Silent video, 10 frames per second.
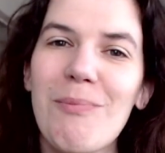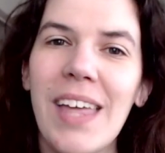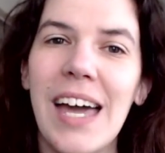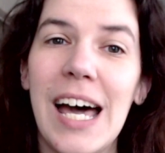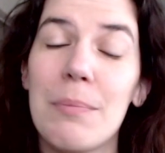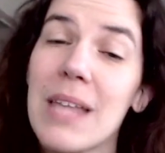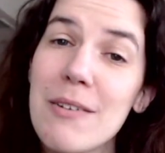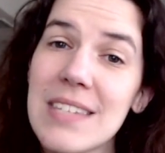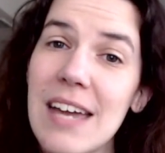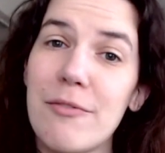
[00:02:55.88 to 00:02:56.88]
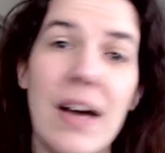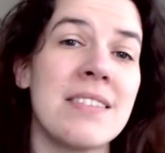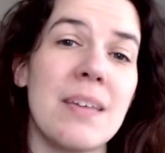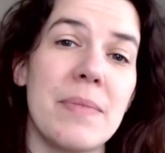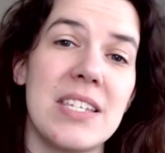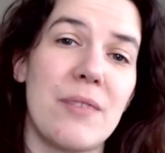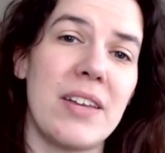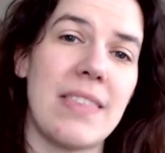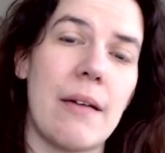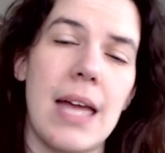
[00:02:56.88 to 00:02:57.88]
But that was kind of fun, something
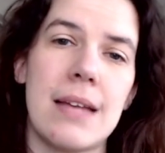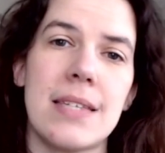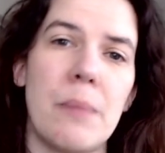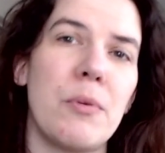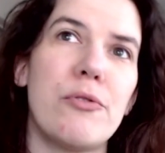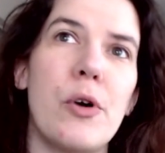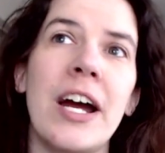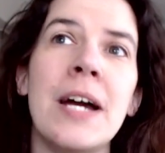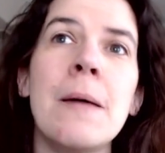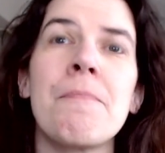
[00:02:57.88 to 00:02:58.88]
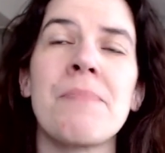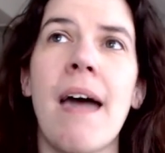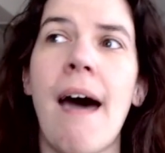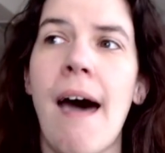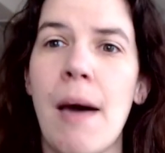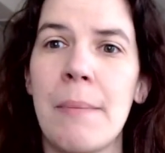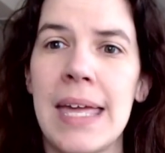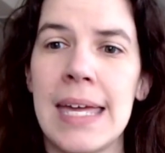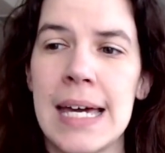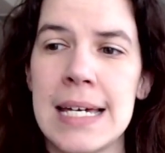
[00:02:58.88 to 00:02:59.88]
different that we hadn't done before.
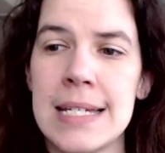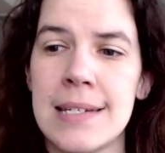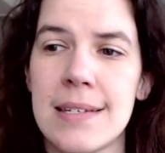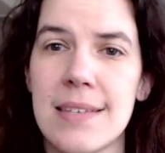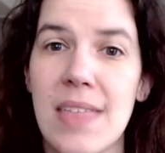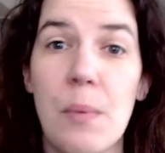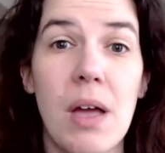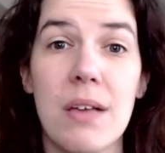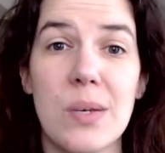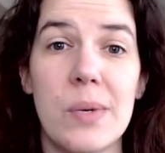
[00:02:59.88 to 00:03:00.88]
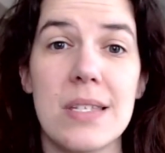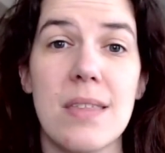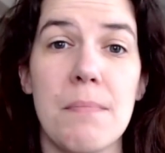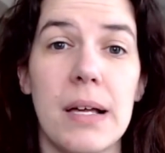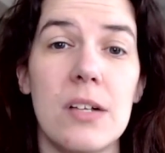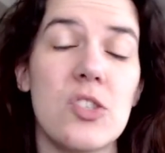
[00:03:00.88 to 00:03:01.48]
And then we also went to the Michael